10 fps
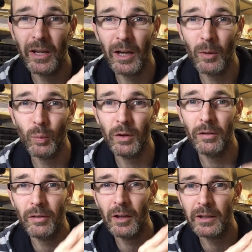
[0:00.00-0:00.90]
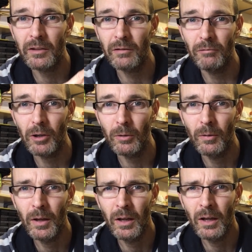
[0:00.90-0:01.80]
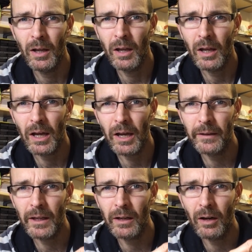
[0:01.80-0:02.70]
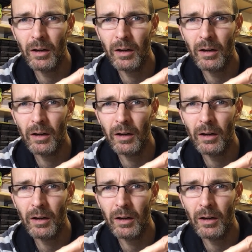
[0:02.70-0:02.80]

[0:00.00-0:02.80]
it out with kitchen roll. And then